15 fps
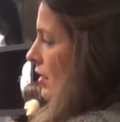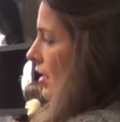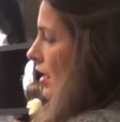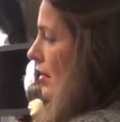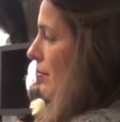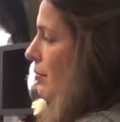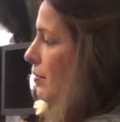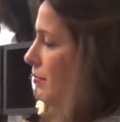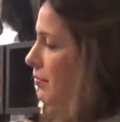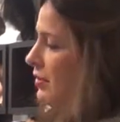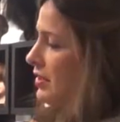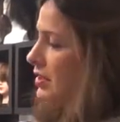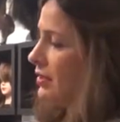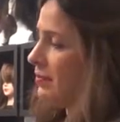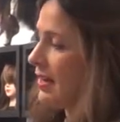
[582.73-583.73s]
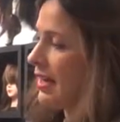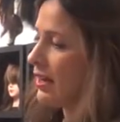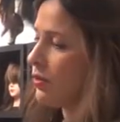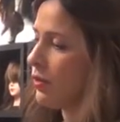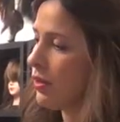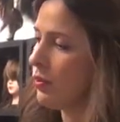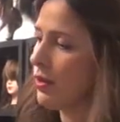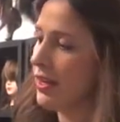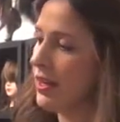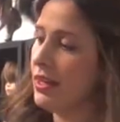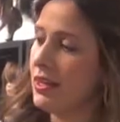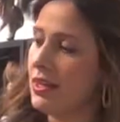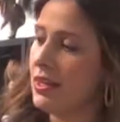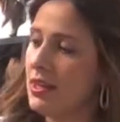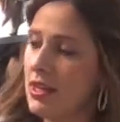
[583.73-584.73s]
I push it back all the way,
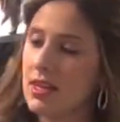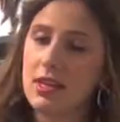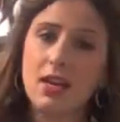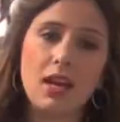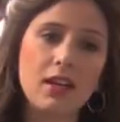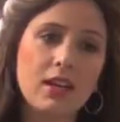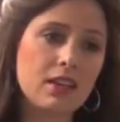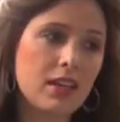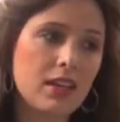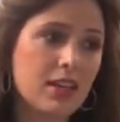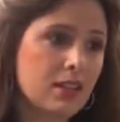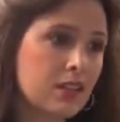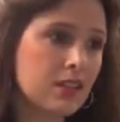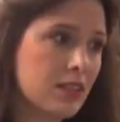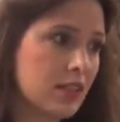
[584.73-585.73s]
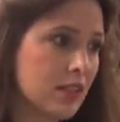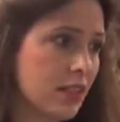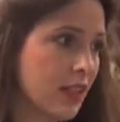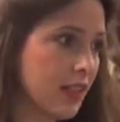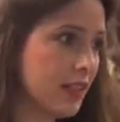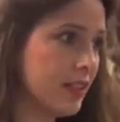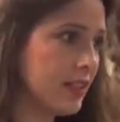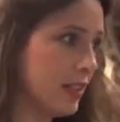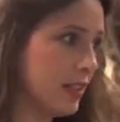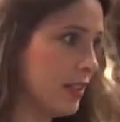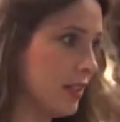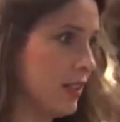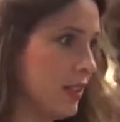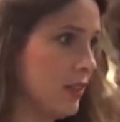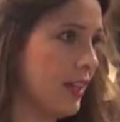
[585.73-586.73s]
and I take it out and I let it sit
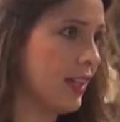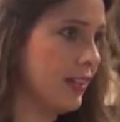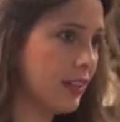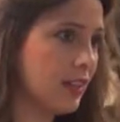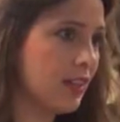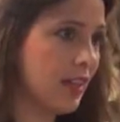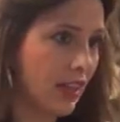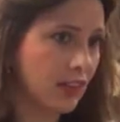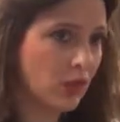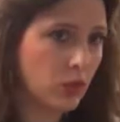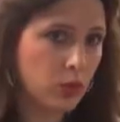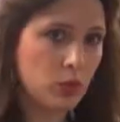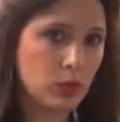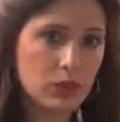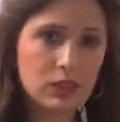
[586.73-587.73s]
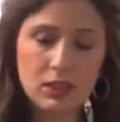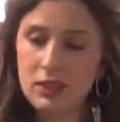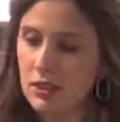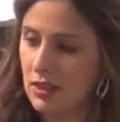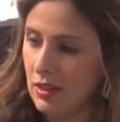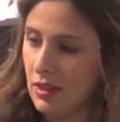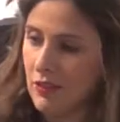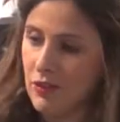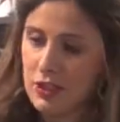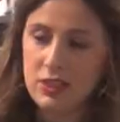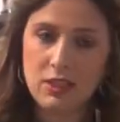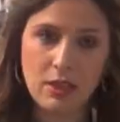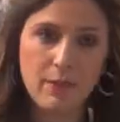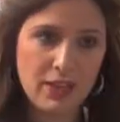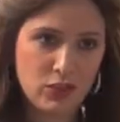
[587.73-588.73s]
there and get cool. First
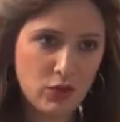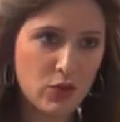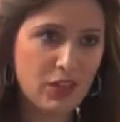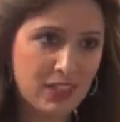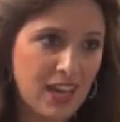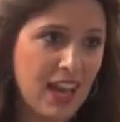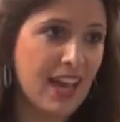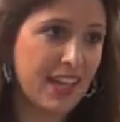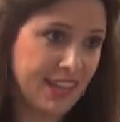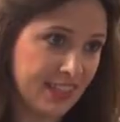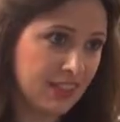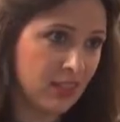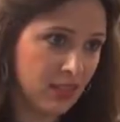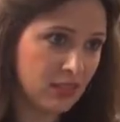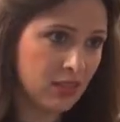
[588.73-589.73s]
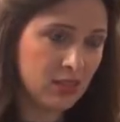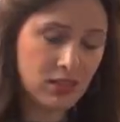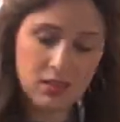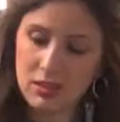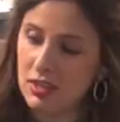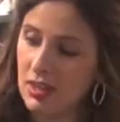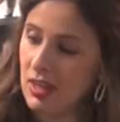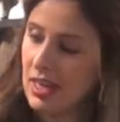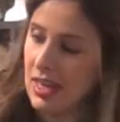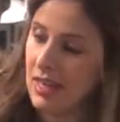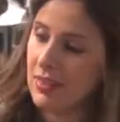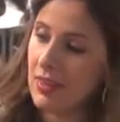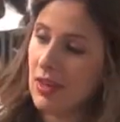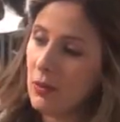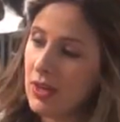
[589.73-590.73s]
I make sure it got heat,
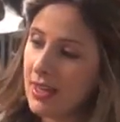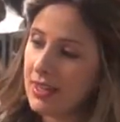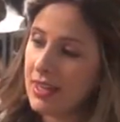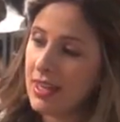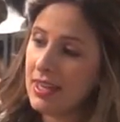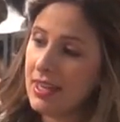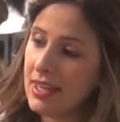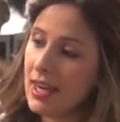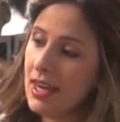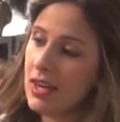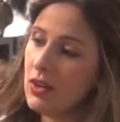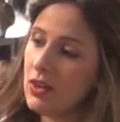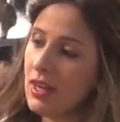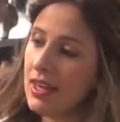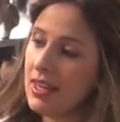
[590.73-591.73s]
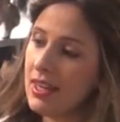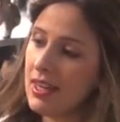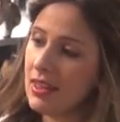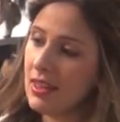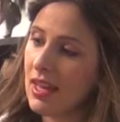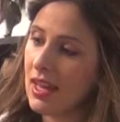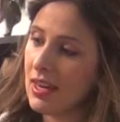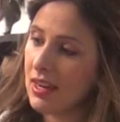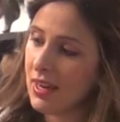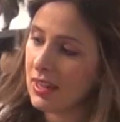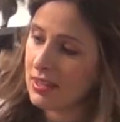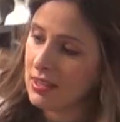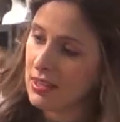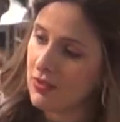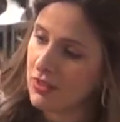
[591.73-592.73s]
and then when I take it out, I get that
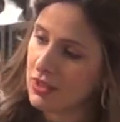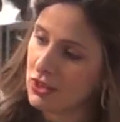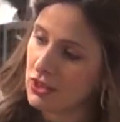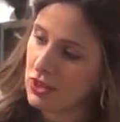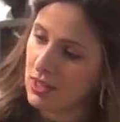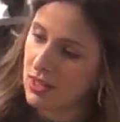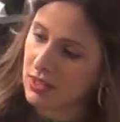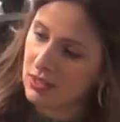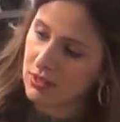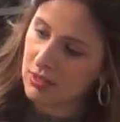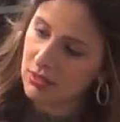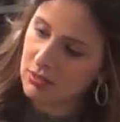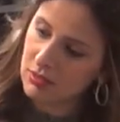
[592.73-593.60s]
nicely finished end.